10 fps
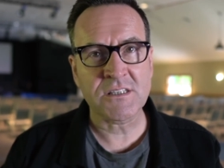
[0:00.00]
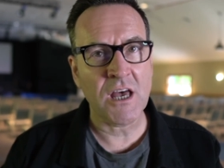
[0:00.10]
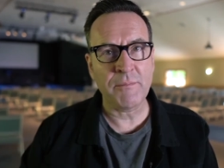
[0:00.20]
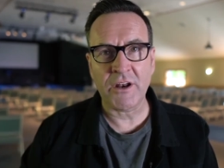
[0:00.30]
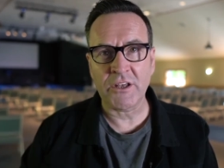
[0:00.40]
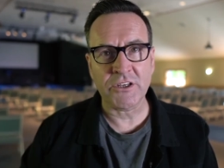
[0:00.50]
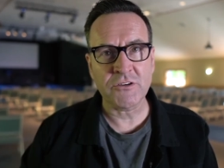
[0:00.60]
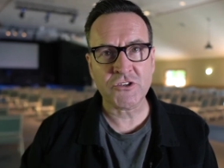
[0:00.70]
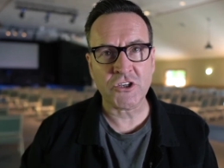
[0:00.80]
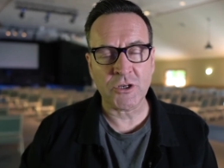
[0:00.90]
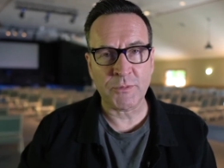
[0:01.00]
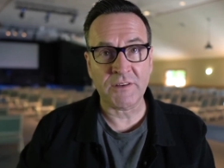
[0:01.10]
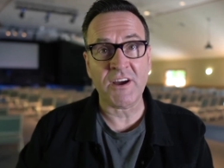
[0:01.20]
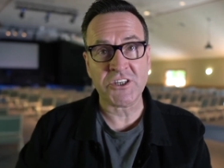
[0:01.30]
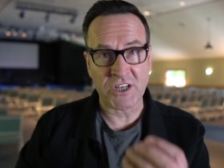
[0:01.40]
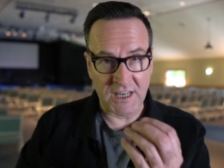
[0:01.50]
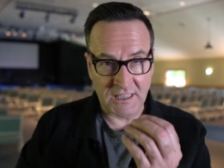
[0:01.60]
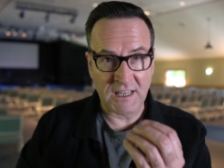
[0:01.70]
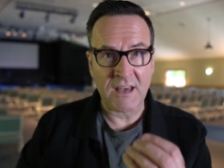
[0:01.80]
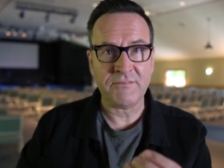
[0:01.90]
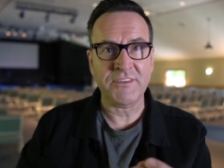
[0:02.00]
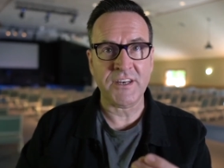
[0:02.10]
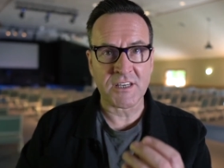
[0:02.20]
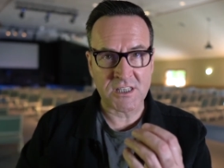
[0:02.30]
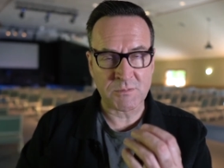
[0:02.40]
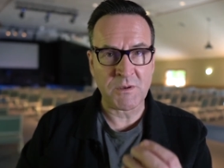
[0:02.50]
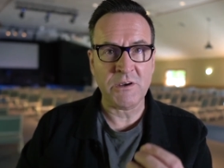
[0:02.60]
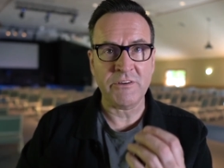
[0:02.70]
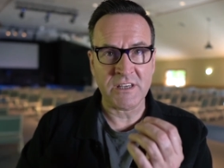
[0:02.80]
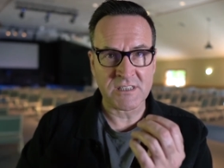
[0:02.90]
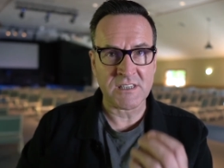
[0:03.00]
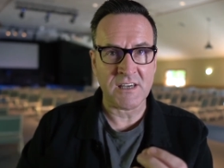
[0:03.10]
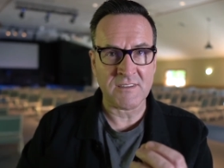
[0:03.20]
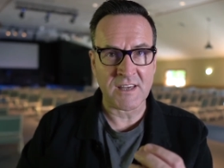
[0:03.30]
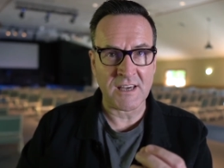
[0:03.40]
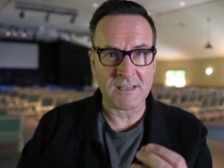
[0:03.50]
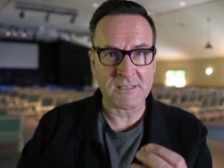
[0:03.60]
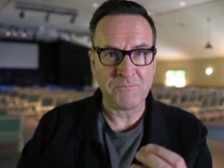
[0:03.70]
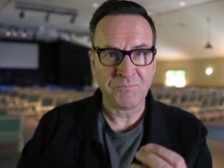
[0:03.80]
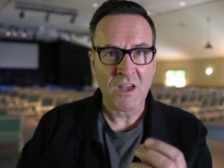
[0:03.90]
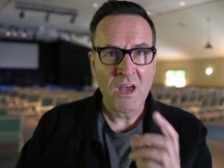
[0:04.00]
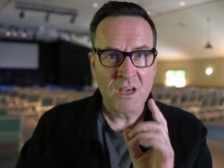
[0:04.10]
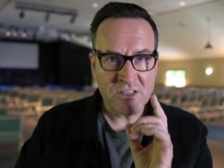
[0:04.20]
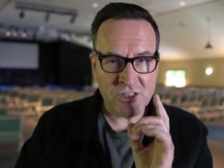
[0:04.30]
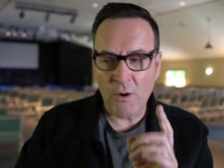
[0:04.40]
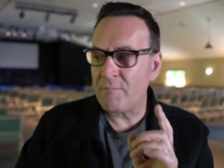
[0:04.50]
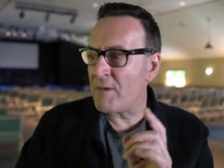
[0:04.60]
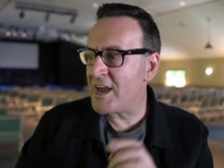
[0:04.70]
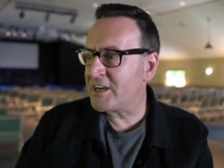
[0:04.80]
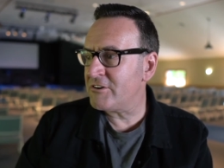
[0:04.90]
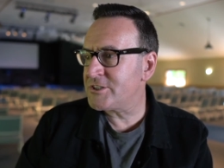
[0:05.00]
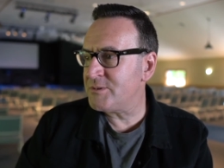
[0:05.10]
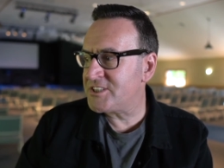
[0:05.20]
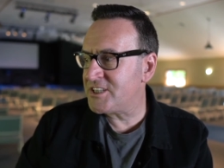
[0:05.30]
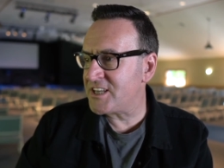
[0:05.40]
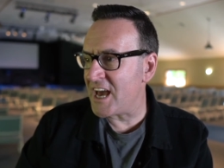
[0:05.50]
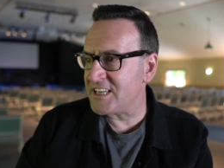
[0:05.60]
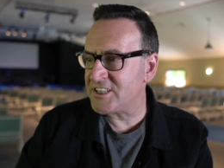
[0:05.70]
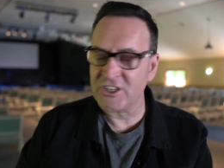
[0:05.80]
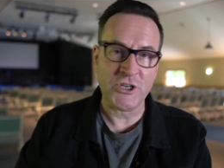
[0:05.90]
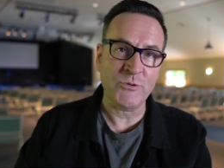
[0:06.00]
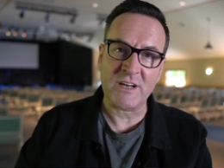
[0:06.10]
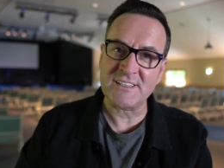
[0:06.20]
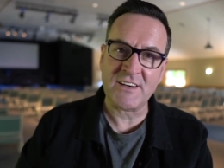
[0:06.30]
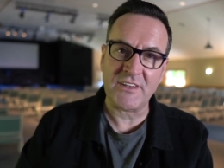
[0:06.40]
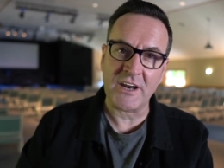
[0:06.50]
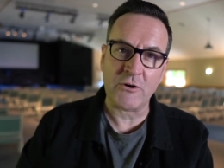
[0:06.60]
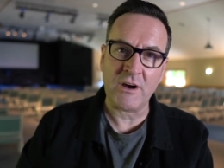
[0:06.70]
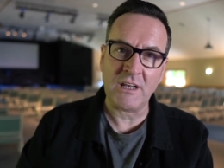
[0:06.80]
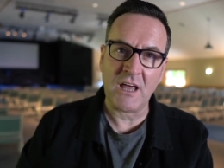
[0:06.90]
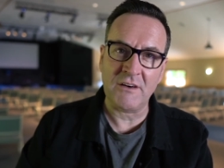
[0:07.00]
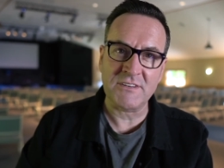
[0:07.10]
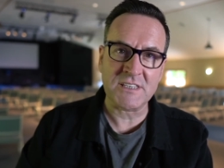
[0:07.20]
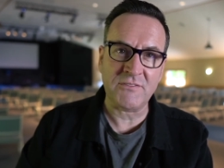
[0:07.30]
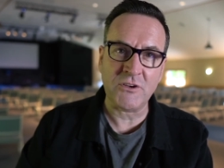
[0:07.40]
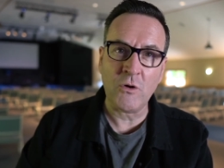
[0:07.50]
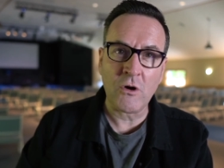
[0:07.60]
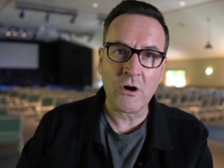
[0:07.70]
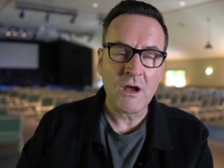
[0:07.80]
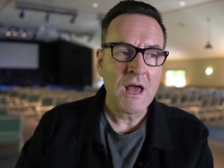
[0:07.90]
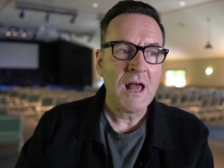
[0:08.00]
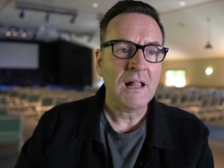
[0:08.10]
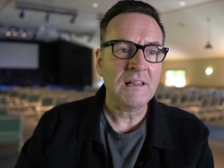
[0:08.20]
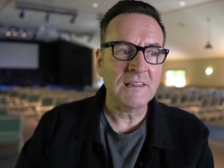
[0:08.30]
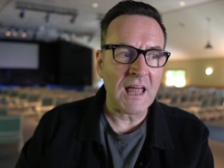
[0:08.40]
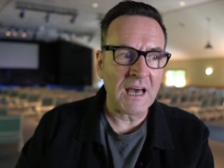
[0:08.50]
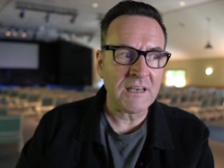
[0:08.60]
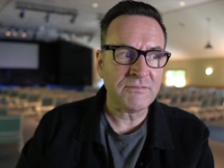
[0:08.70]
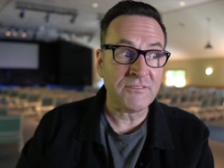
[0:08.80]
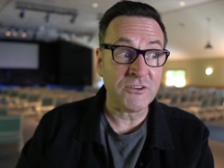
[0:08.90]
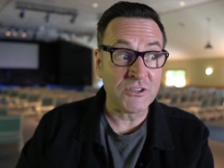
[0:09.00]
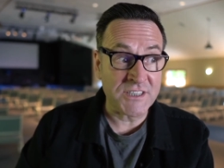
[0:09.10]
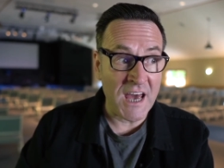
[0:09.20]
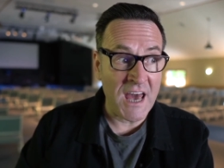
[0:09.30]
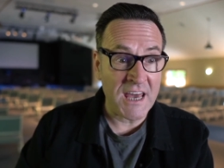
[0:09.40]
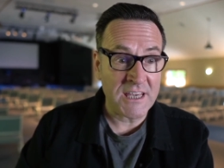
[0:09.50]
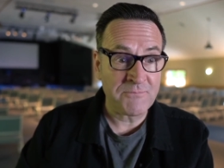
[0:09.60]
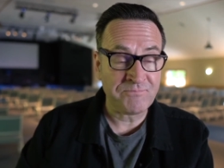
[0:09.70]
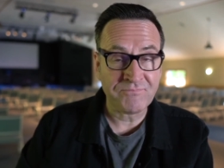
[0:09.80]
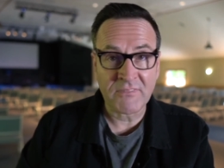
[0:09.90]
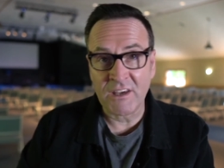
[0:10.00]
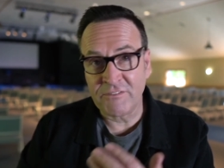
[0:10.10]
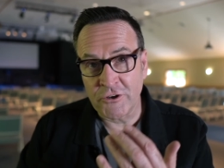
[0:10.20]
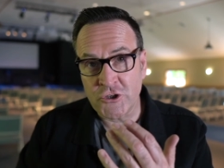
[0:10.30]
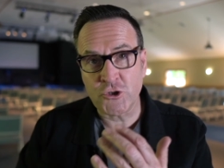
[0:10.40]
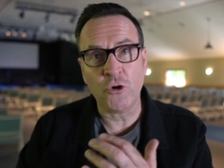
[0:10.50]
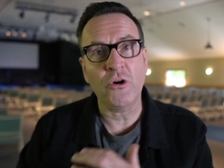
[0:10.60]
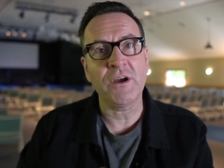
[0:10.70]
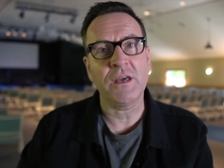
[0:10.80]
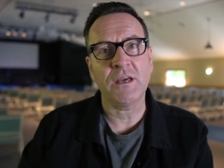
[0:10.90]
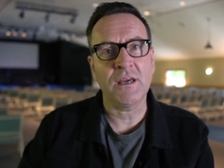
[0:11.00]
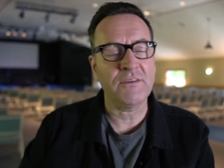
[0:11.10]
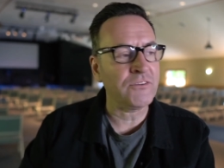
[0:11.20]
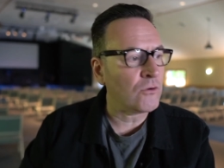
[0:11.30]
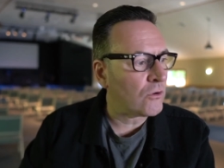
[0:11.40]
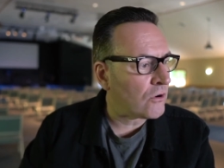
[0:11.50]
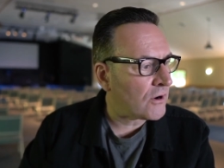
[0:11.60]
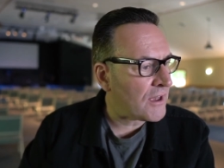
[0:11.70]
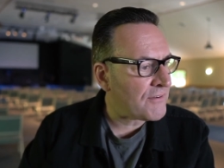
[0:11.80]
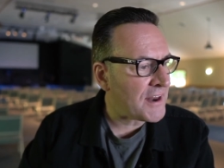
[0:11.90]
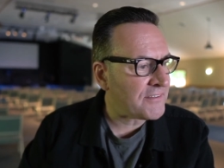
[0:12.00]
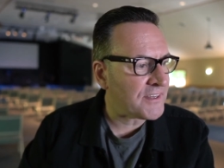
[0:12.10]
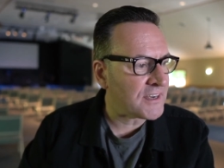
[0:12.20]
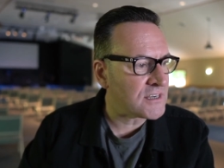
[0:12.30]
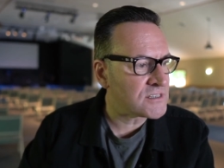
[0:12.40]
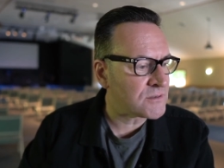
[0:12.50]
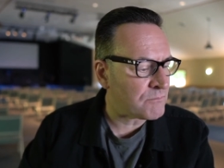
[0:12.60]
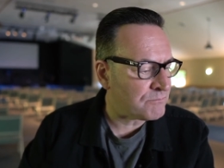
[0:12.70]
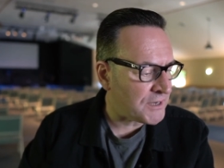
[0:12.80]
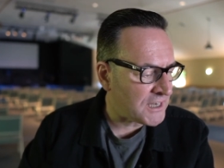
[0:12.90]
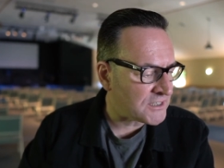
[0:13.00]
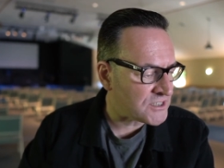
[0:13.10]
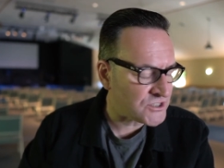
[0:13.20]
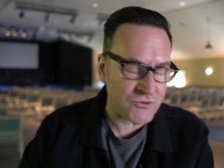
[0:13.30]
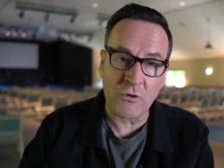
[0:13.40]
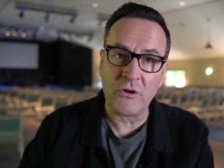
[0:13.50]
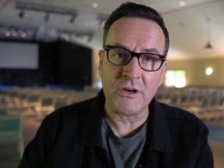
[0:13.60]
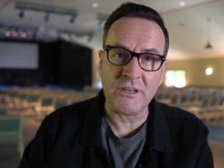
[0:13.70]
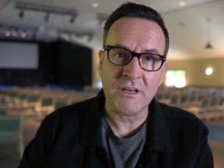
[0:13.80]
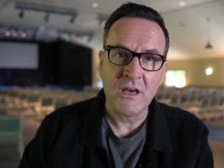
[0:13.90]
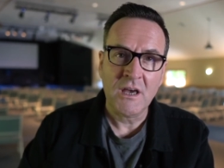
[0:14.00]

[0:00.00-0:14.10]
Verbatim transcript: sermon on YouTube, but have actually lived and experienced these things. So my encouragement today to you, and I say that in great love, is if your life, if your day, if your joy, if anything is being destroyed,